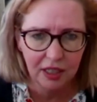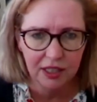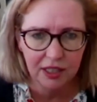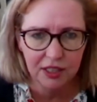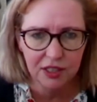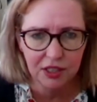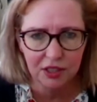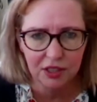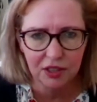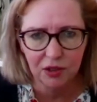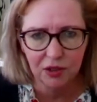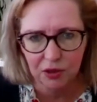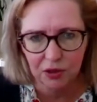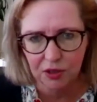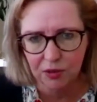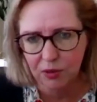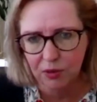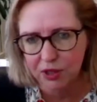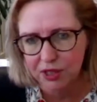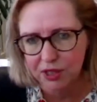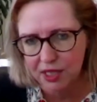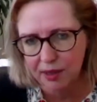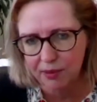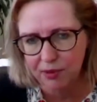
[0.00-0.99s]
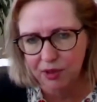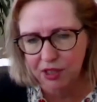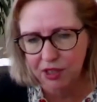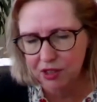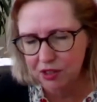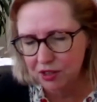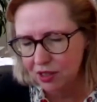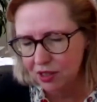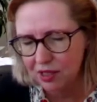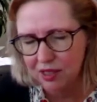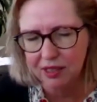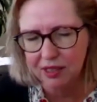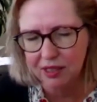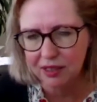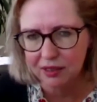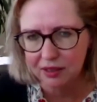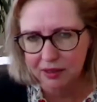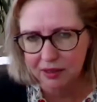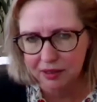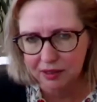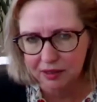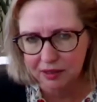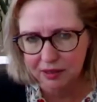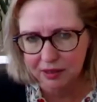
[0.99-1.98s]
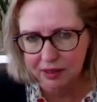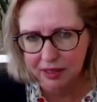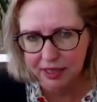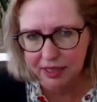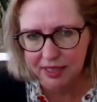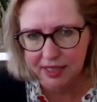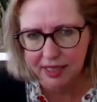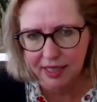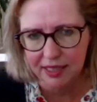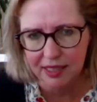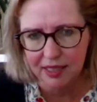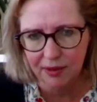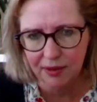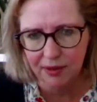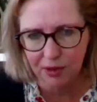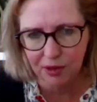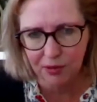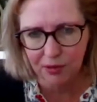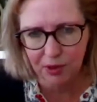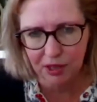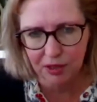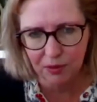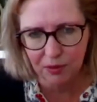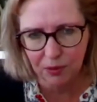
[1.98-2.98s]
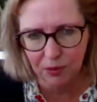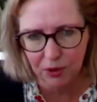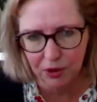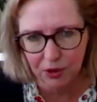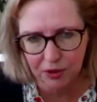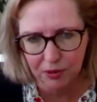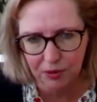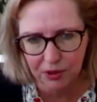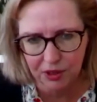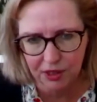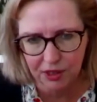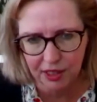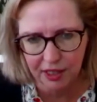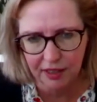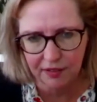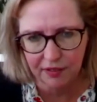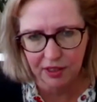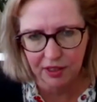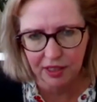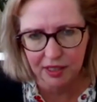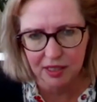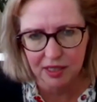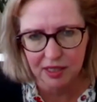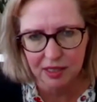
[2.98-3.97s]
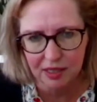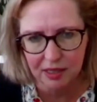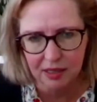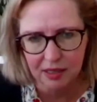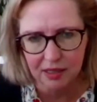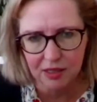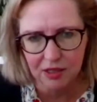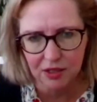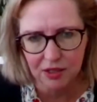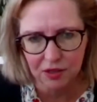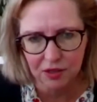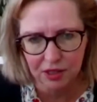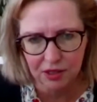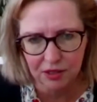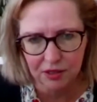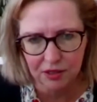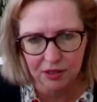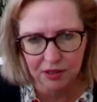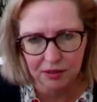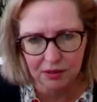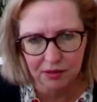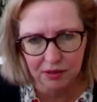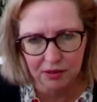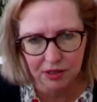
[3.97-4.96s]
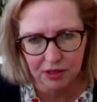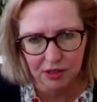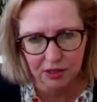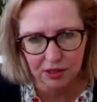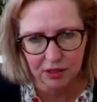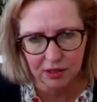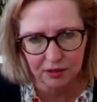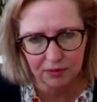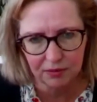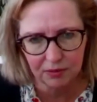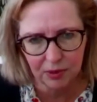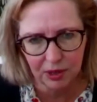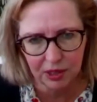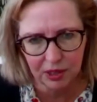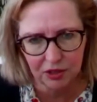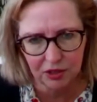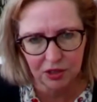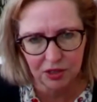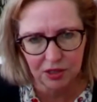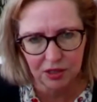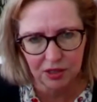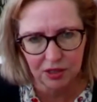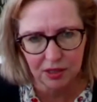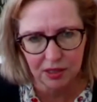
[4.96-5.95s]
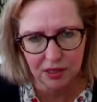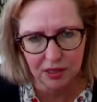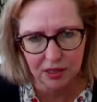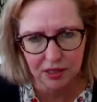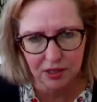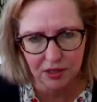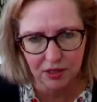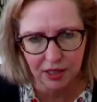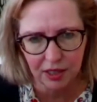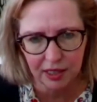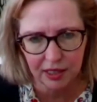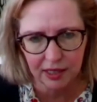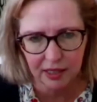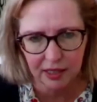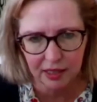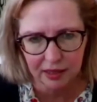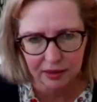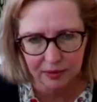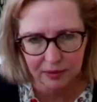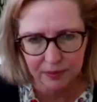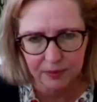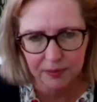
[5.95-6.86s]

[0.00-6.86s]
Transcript: to look at what's happening in New Zealand, and is that something we can work with the aviation industry to introduce in Australia.